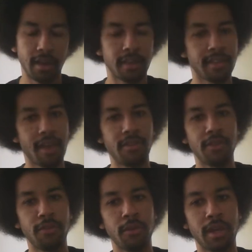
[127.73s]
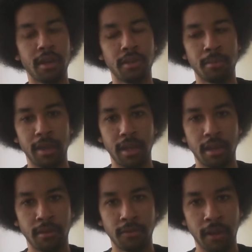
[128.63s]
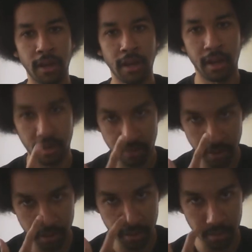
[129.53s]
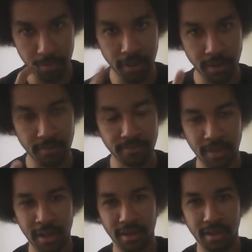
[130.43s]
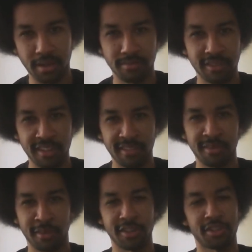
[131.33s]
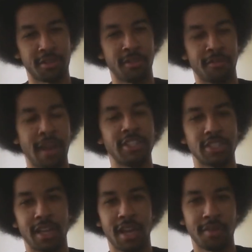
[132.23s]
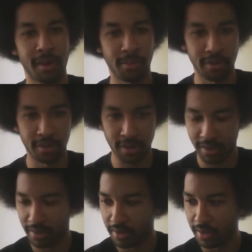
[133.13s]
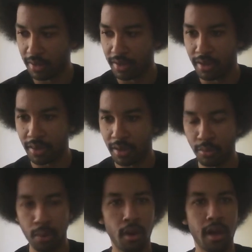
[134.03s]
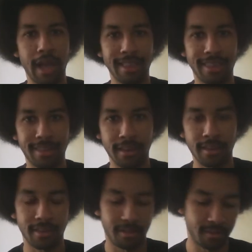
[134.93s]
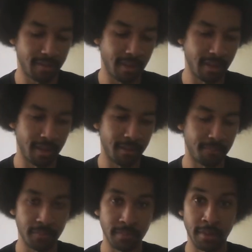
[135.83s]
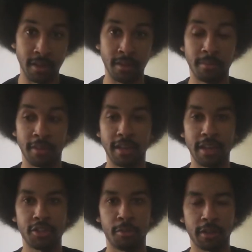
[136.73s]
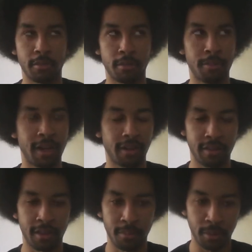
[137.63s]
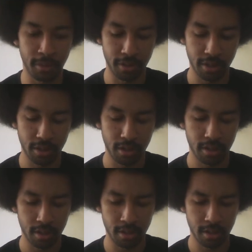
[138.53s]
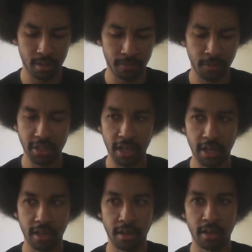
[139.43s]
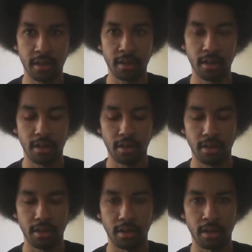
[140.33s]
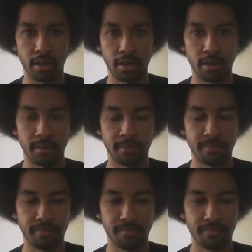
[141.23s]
7 if you count The Making of Fanny Alexander, but I don't know. I wasn't sure if I should count that one or not. Then Renoir had 6. There's the Stage and Spectacle box set with French Can-Can, Elaine